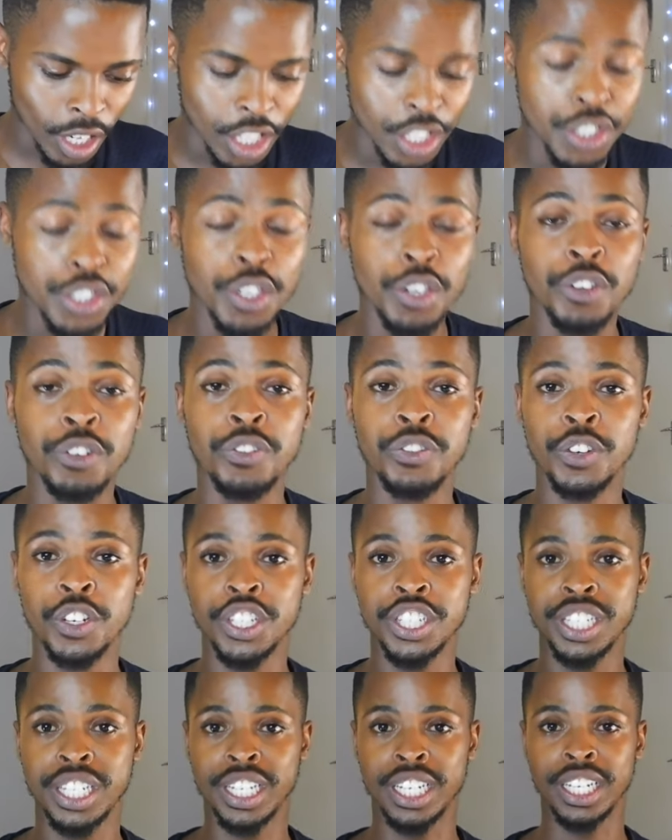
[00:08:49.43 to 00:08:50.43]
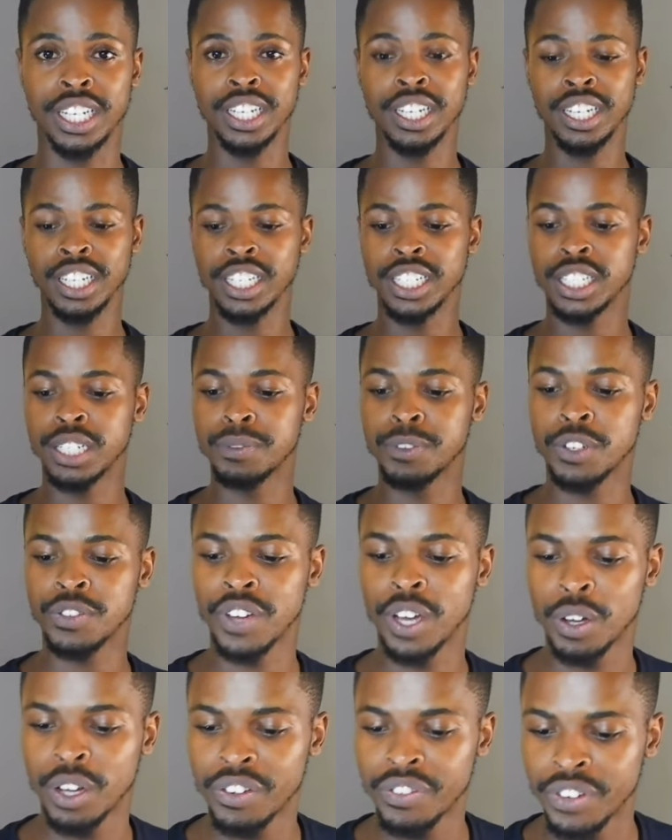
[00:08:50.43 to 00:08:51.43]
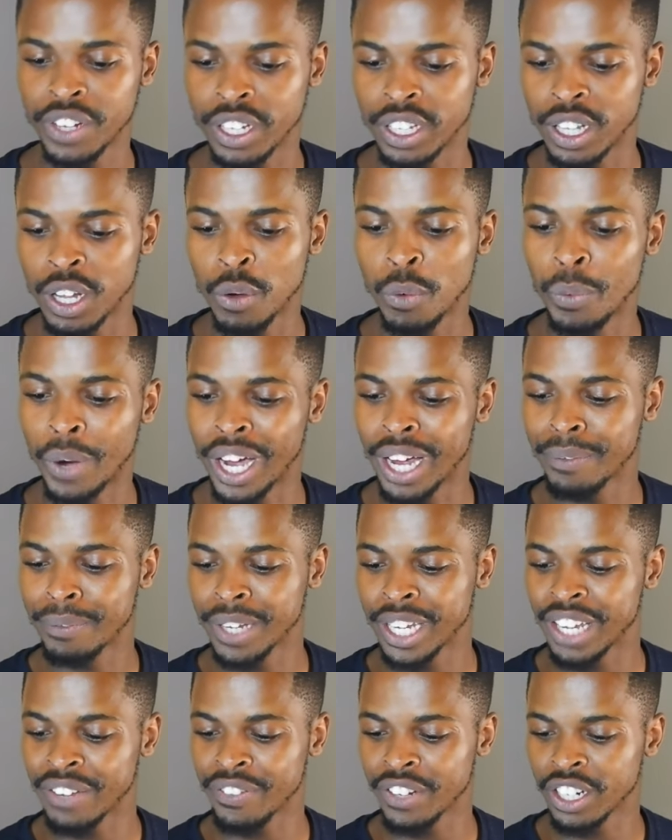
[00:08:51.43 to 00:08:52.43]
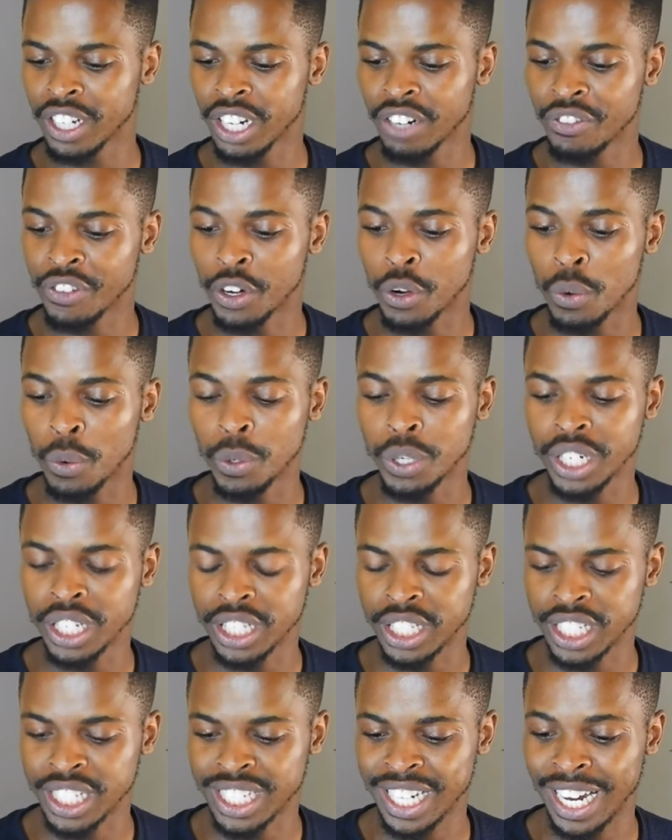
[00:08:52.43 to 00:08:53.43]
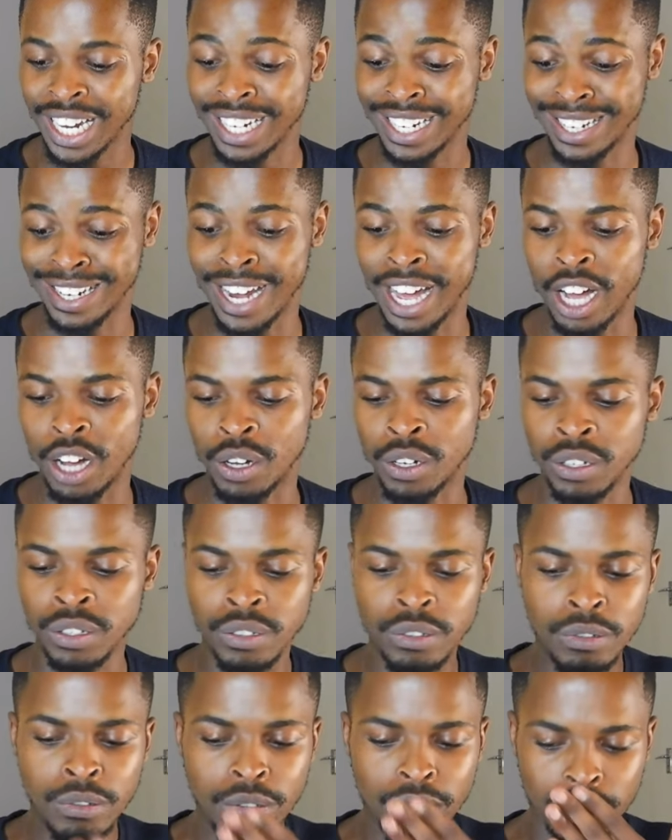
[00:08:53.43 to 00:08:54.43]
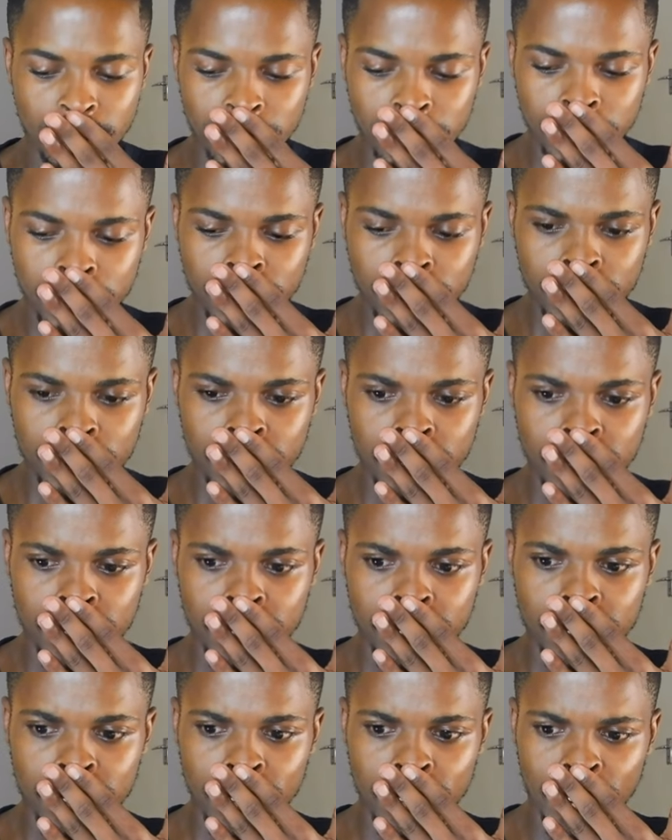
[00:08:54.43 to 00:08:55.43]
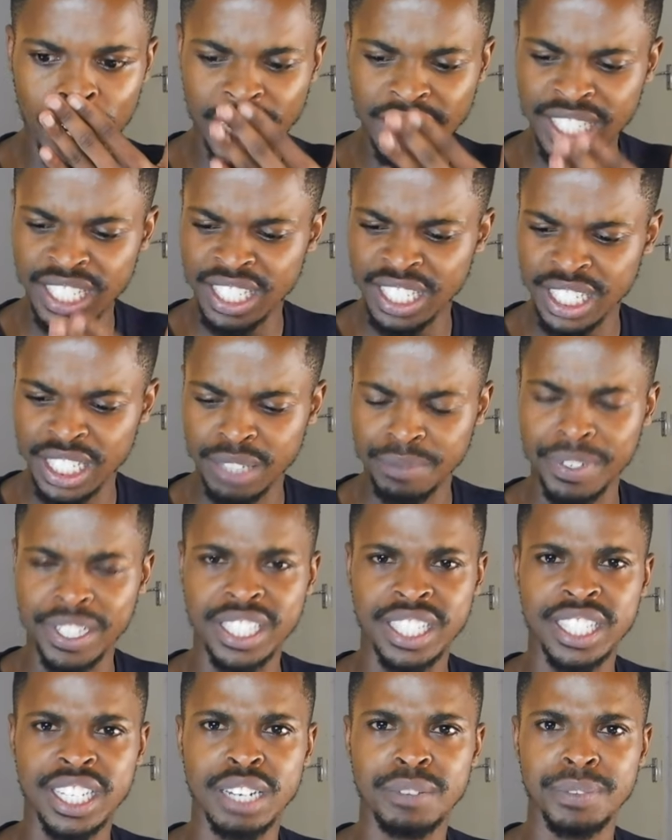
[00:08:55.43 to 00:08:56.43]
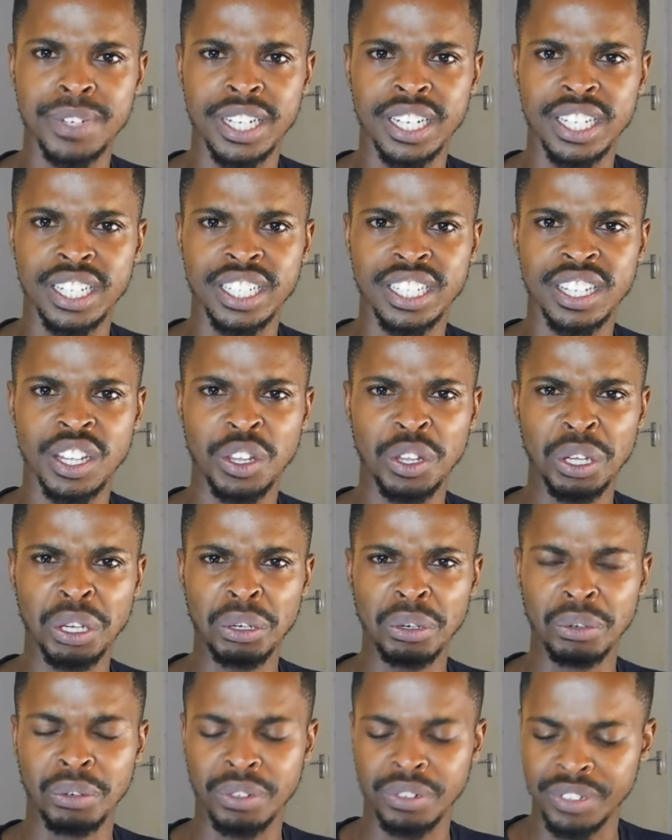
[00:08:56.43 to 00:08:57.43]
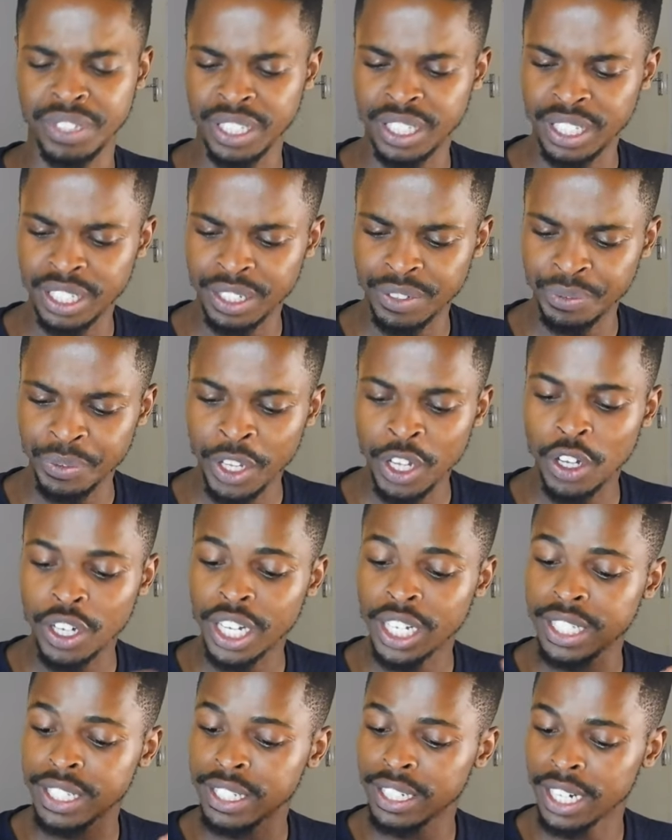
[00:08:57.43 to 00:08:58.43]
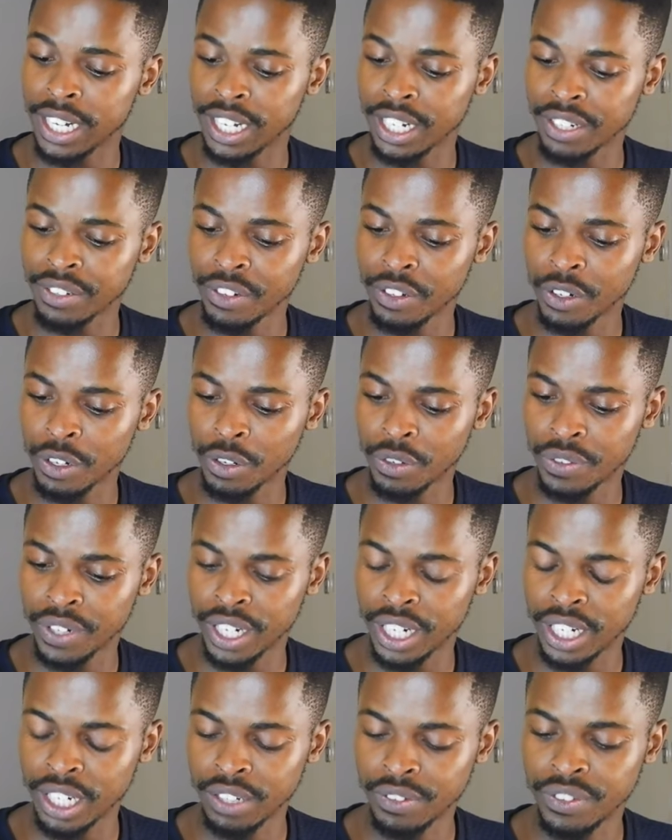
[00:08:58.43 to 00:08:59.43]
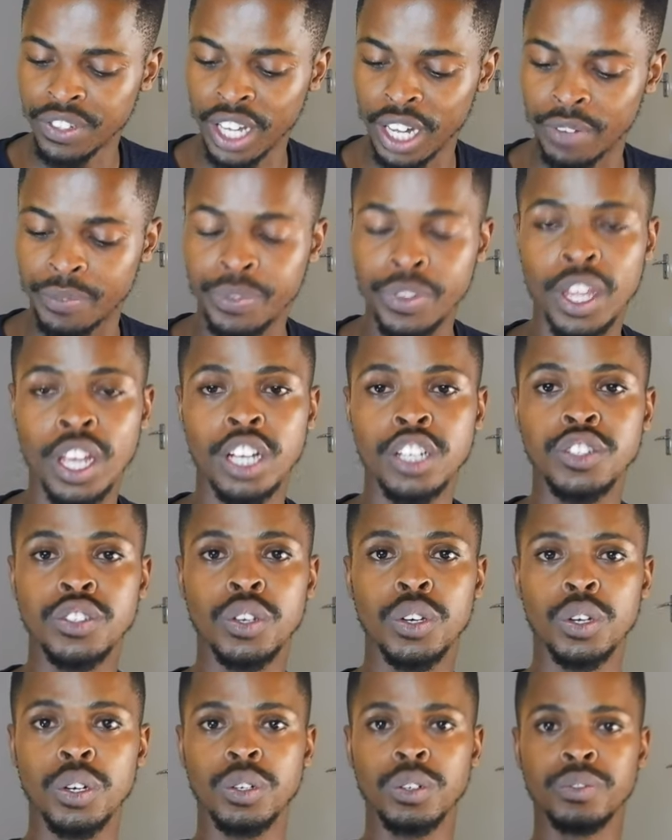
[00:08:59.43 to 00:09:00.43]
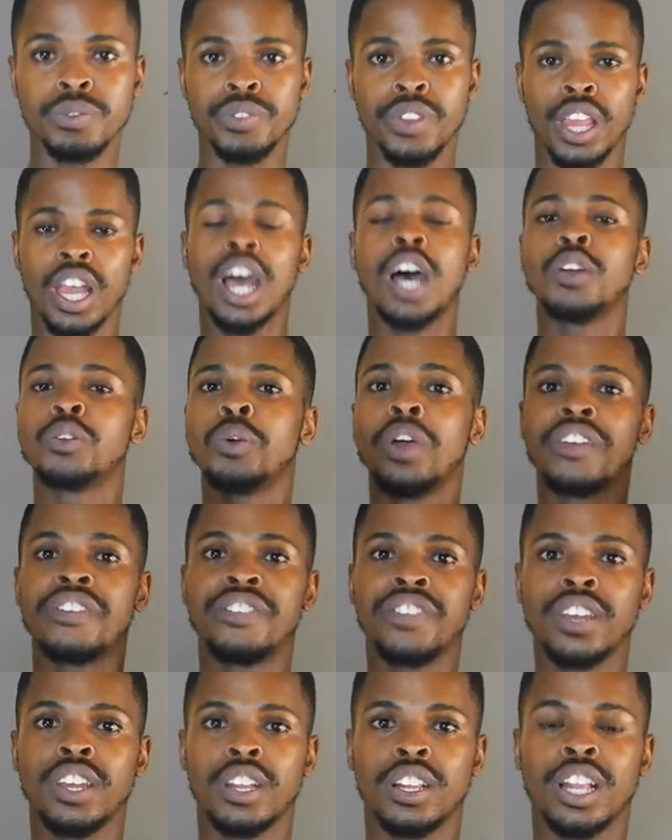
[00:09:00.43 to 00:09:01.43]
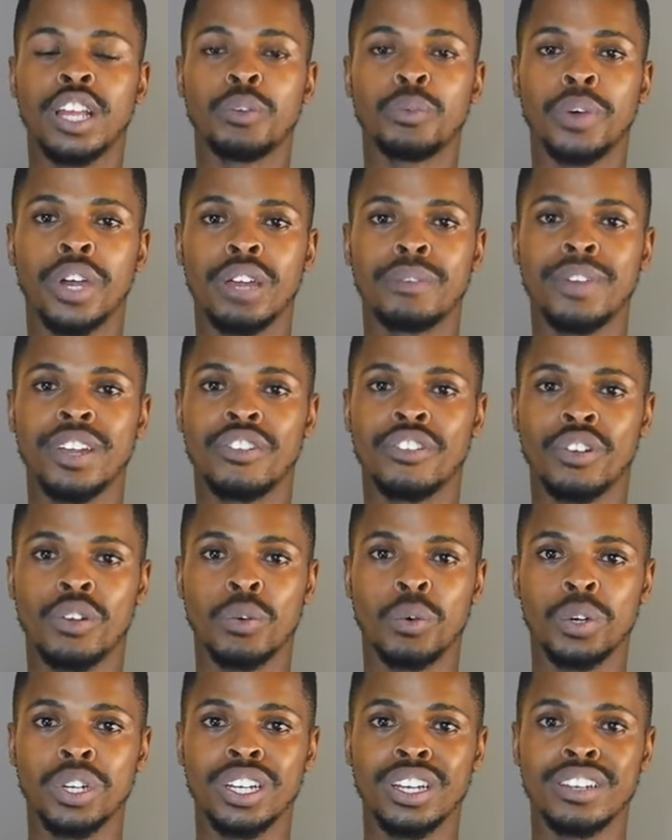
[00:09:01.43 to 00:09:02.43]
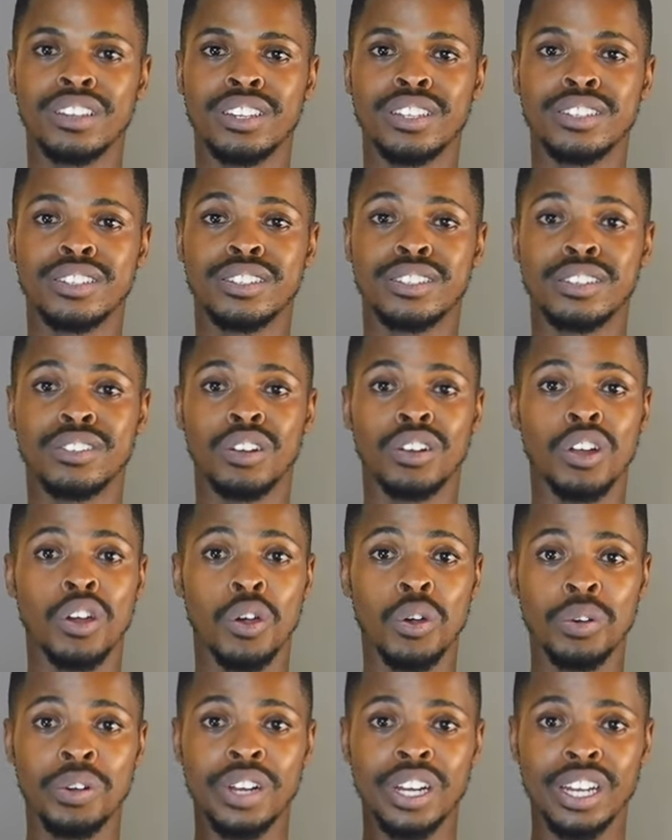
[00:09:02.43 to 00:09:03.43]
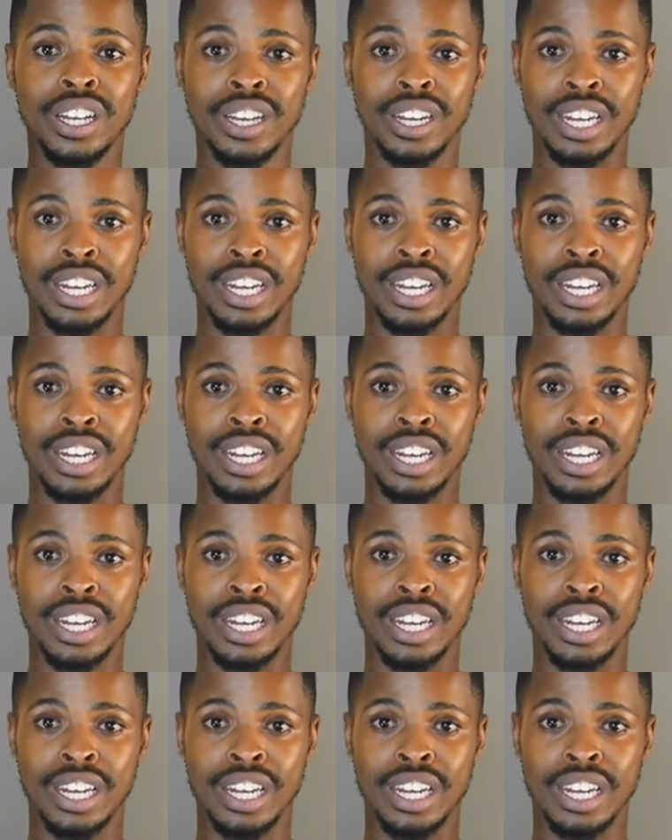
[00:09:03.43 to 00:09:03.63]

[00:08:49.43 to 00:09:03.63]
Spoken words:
So, firstly, in terms of how I feel, why I'm even recording this like now. I six months to minute. You. Okay, it's 9:05. Yeah. So, how do I feel and why am I recording this only